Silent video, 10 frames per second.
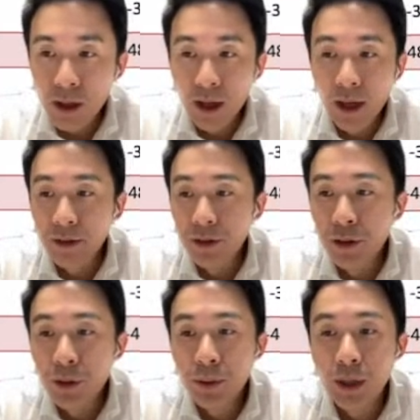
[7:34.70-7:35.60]
And, you
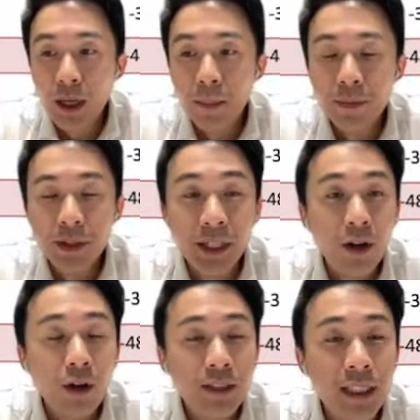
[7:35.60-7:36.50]
know, um, the
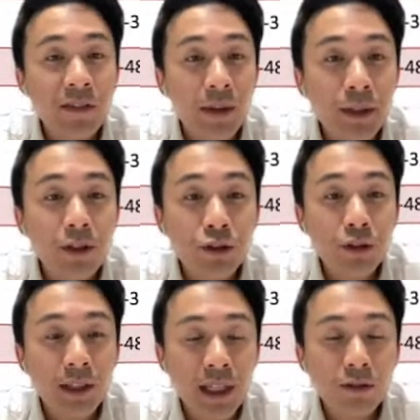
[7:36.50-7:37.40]
city development
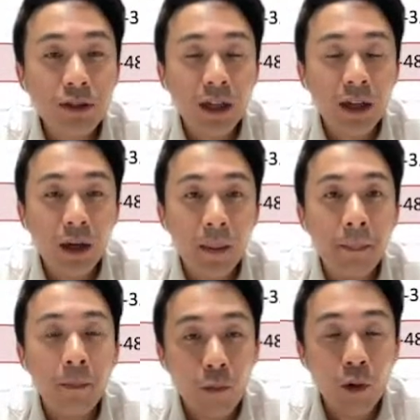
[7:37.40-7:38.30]
also announced uh,
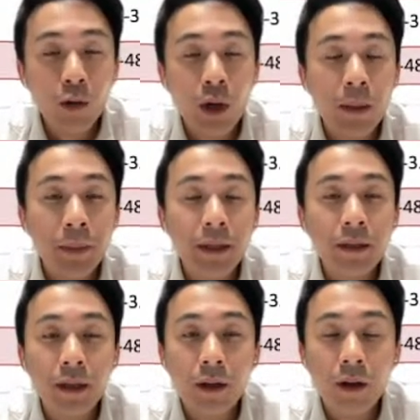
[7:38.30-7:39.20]
quite a big
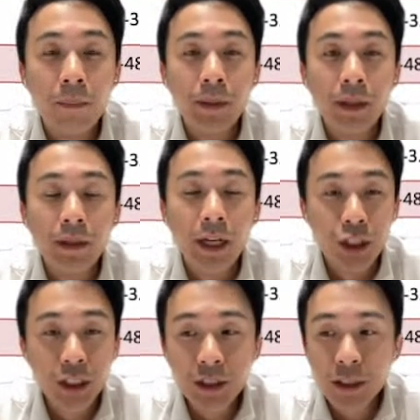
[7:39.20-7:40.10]
uh, corporate
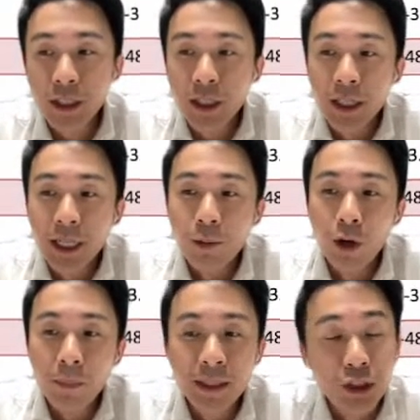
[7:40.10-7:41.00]
action. It
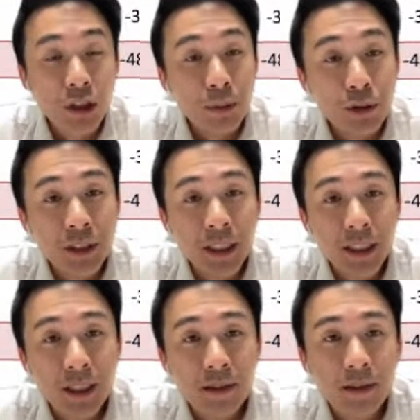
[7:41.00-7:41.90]
will be
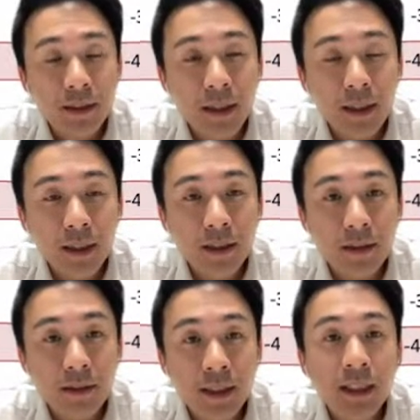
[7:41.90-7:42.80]
distributing its uh,
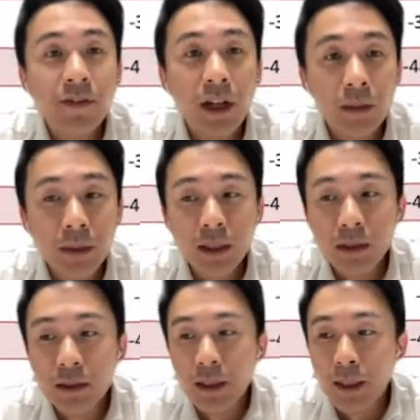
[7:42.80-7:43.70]
city
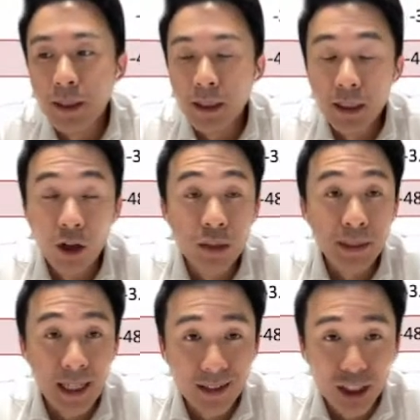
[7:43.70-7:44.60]
development uh,
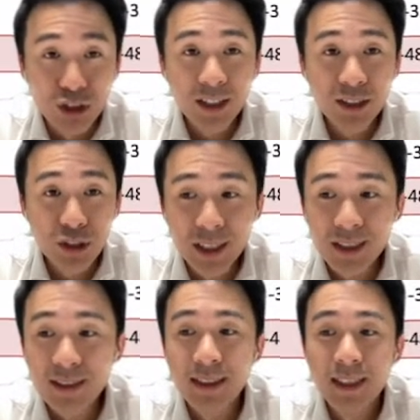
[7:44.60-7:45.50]
hospitality trust
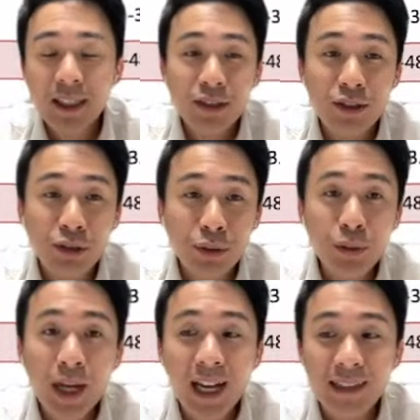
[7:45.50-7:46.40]
units
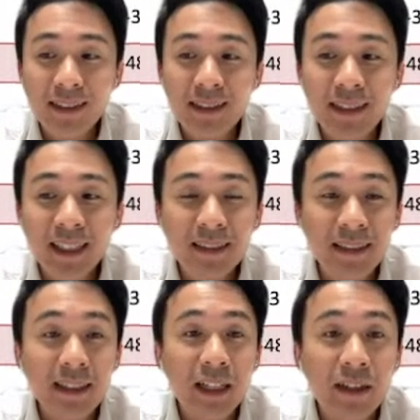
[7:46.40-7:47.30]
to existing
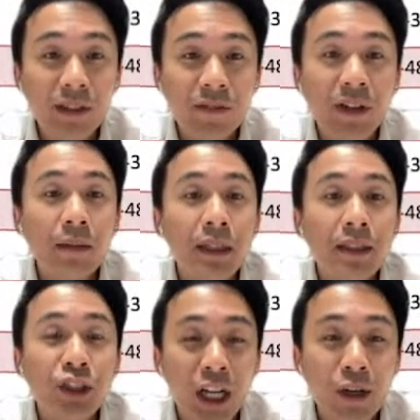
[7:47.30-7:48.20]
city de-
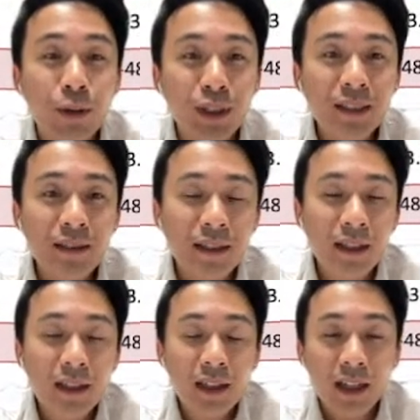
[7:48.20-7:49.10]
development shareholders
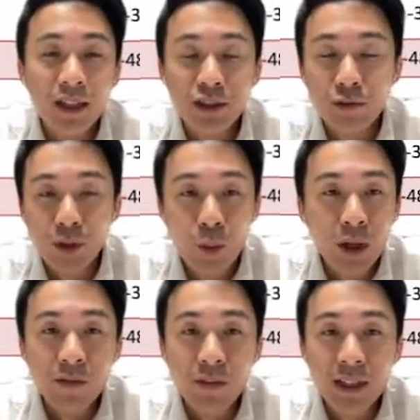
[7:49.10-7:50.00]
uh, to
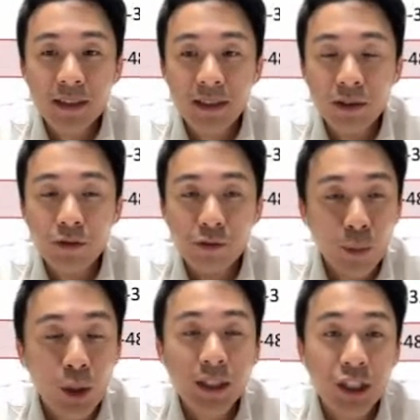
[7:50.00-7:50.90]
reward invest
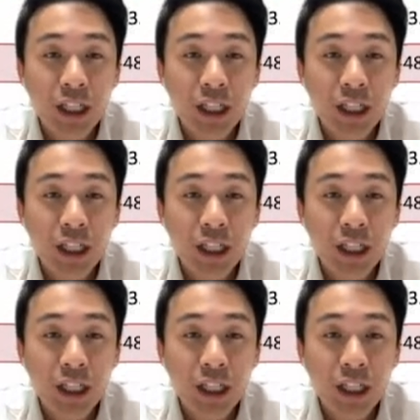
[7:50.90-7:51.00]
reward their